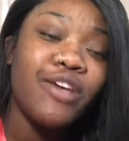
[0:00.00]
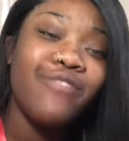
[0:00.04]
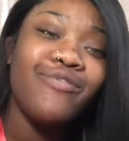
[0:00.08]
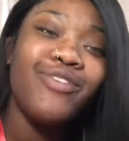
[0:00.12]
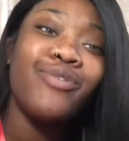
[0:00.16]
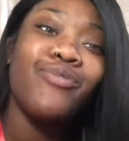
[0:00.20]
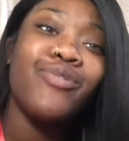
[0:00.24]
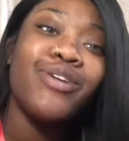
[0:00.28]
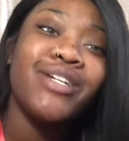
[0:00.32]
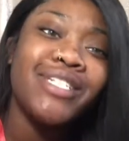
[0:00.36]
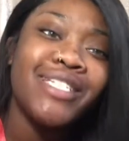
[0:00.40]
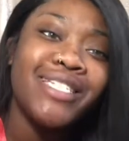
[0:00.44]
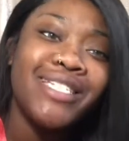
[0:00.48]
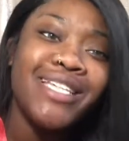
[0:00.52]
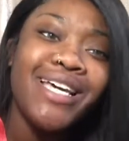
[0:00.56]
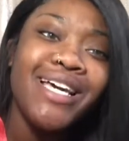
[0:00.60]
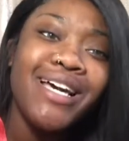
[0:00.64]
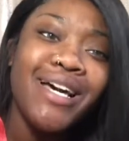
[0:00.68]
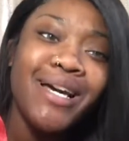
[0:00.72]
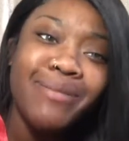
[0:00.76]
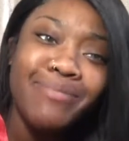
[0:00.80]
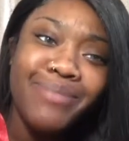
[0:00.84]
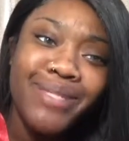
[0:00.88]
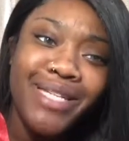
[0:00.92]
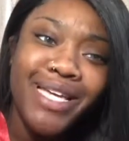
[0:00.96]
If you want to stay
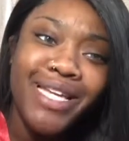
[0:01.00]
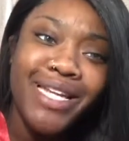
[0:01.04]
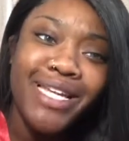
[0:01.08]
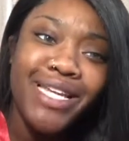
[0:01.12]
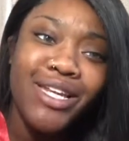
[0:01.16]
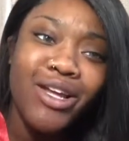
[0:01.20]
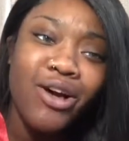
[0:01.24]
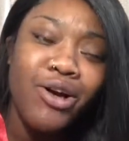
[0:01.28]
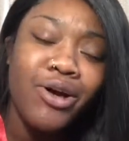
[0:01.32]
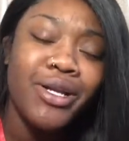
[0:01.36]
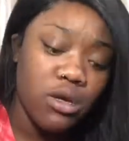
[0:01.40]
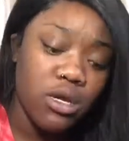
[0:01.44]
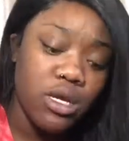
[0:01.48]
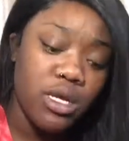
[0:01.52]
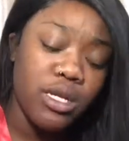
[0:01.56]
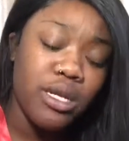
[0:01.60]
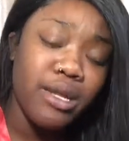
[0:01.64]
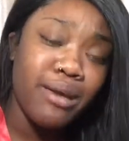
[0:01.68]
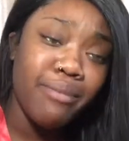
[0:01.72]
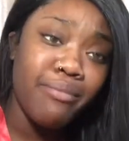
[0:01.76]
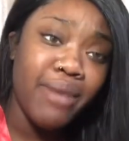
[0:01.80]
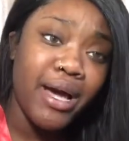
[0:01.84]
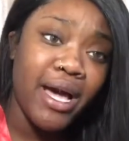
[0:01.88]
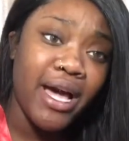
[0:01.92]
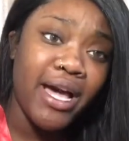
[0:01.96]
updated
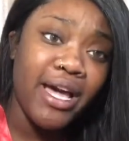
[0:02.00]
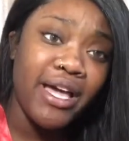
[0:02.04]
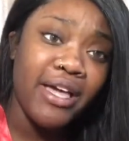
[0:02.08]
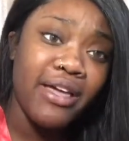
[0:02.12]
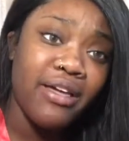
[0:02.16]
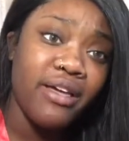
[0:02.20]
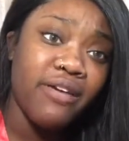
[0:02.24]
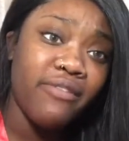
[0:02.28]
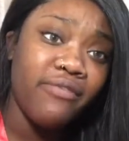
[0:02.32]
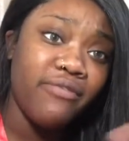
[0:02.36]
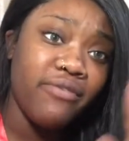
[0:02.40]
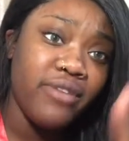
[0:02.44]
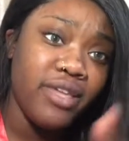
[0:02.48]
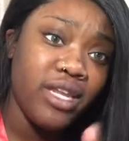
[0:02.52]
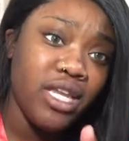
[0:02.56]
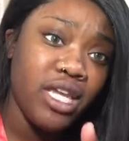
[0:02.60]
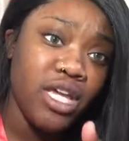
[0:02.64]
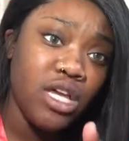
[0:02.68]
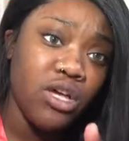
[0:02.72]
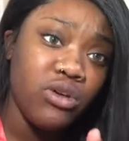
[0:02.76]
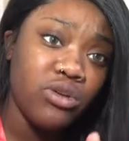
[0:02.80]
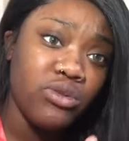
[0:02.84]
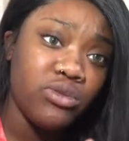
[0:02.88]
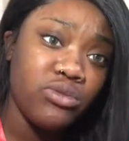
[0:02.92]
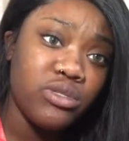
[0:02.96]
on my
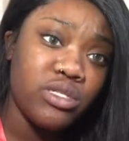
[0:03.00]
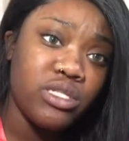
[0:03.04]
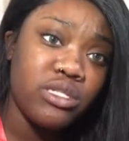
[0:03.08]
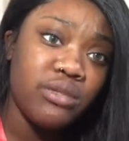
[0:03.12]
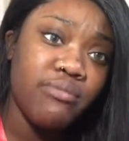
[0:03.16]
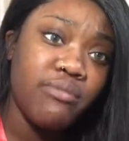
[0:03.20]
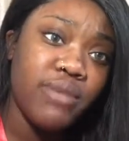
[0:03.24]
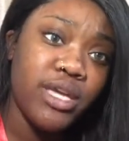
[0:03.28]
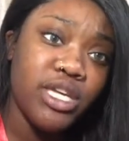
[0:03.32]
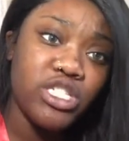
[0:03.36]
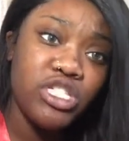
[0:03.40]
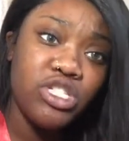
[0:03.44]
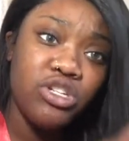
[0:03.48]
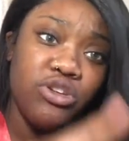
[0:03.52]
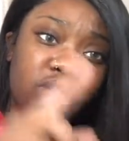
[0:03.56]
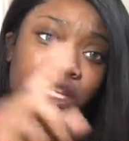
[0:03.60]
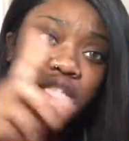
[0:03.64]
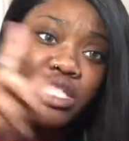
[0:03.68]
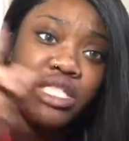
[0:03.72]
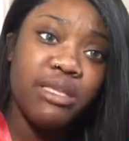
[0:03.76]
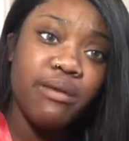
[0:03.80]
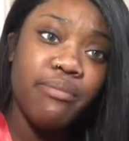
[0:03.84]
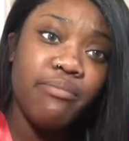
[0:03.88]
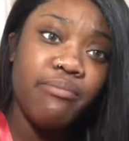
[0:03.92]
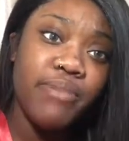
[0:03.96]
videos, make sure you
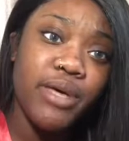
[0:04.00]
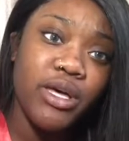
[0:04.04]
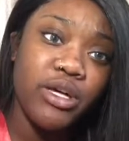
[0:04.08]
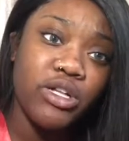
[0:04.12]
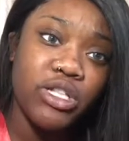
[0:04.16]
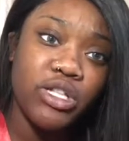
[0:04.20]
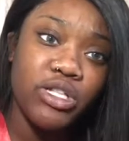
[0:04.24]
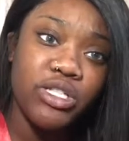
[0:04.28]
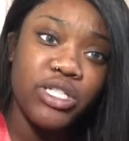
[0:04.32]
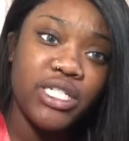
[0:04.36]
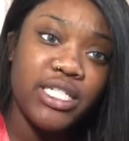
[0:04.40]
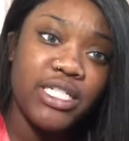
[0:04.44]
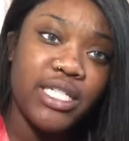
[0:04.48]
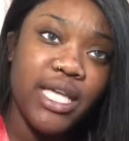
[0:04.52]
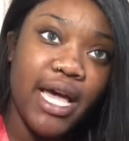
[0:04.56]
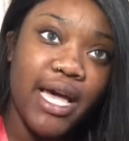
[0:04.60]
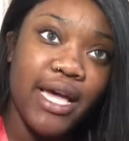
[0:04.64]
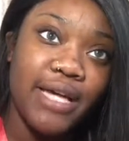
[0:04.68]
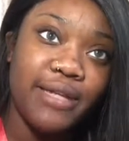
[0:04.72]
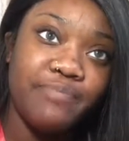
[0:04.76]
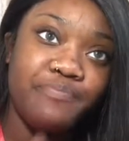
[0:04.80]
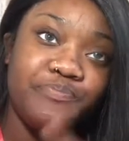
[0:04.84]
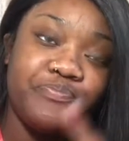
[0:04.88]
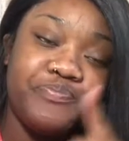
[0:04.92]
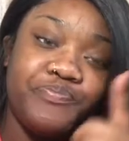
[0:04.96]
hit the bell on the
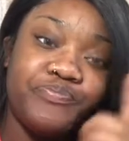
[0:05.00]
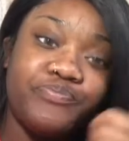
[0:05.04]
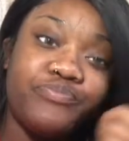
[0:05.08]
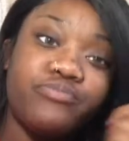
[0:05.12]
side.